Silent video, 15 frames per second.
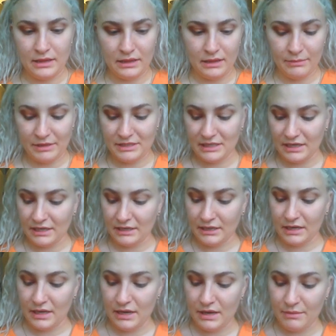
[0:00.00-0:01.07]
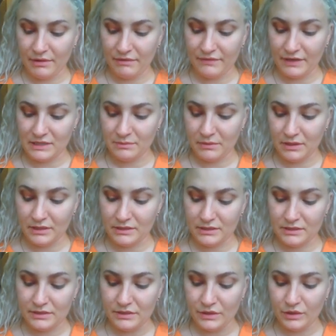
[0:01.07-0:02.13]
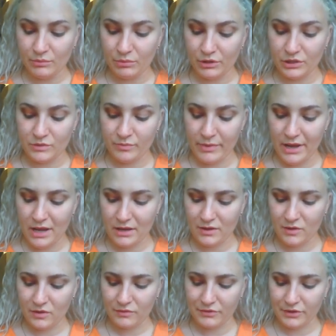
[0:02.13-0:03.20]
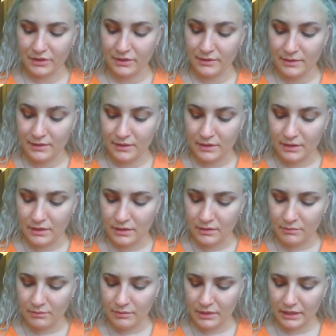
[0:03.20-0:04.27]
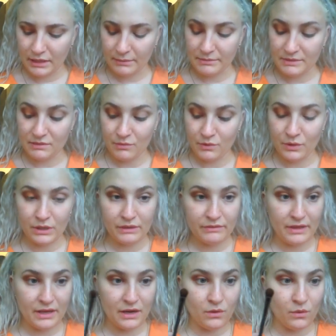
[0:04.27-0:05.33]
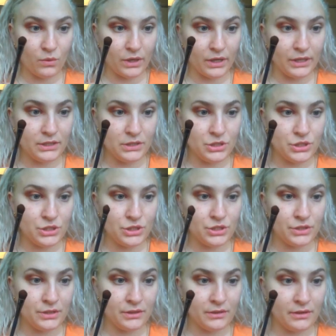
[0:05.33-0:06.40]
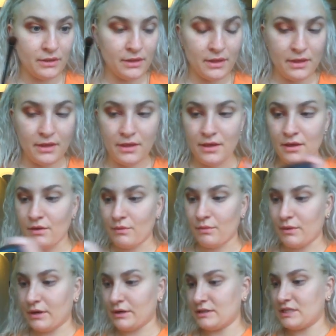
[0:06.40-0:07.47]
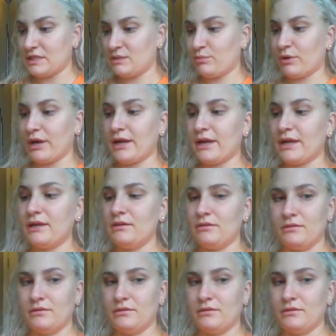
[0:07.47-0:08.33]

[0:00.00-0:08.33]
let me take my Fix Plus, turn the brush back over, pick up some more of that orange. We're going to spray